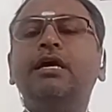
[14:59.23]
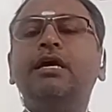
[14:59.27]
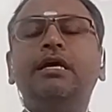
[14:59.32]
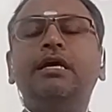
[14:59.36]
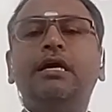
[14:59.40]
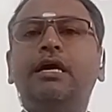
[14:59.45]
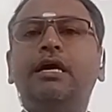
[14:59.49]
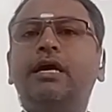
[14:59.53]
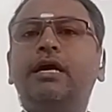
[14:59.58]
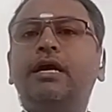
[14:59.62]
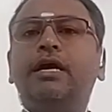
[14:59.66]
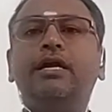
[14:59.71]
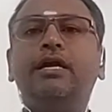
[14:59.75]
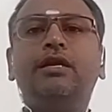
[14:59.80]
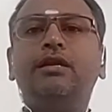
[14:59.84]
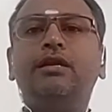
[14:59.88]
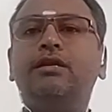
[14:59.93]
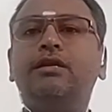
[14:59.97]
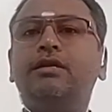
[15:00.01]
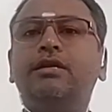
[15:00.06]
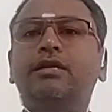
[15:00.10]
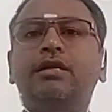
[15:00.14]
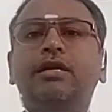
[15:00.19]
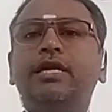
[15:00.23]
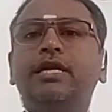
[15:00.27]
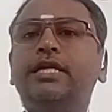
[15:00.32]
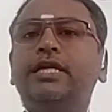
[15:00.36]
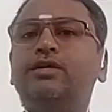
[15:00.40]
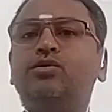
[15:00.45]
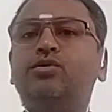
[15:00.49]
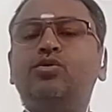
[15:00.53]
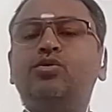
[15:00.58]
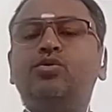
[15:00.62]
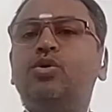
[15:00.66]
It will lead
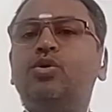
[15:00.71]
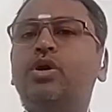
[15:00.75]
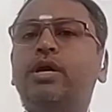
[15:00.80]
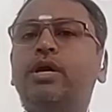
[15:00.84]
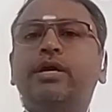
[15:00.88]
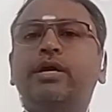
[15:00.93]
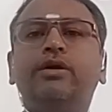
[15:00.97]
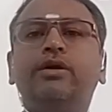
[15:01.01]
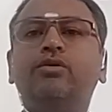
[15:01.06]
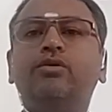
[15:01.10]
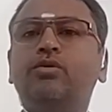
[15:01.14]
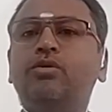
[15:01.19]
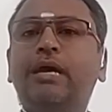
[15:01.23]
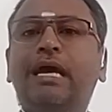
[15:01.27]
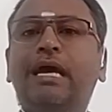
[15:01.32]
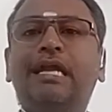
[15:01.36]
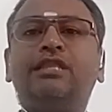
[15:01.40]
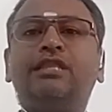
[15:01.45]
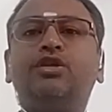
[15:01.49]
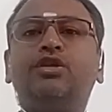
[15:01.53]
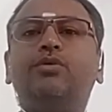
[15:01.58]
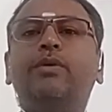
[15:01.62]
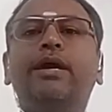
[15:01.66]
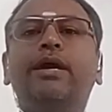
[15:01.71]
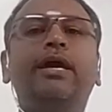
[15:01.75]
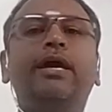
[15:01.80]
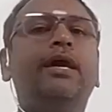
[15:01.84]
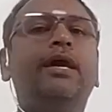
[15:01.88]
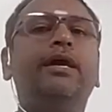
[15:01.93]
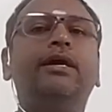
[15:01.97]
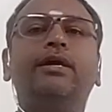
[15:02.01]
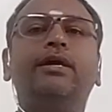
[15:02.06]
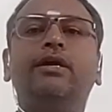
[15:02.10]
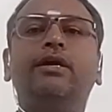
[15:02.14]
to,
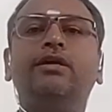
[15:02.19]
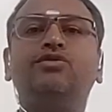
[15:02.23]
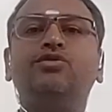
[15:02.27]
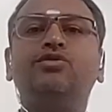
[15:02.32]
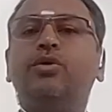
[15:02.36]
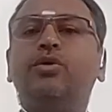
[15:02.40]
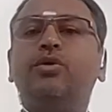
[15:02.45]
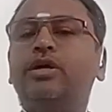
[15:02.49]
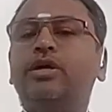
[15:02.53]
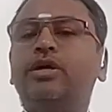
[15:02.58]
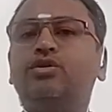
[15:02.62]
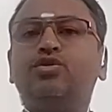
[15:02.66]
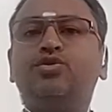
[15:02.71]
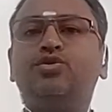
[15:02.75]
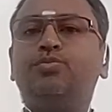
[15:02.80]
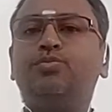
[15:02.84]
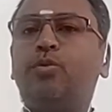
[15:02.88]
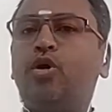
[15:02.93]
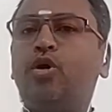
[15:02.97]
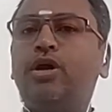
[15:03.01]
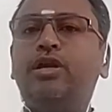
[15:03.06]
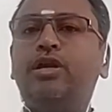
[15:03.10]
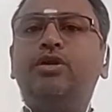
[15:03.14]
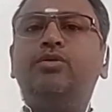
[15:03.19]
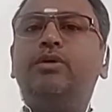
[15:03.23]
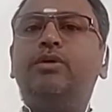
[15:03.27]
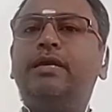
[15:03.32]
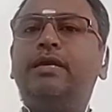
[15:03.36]
earthquake. It's going to spoil your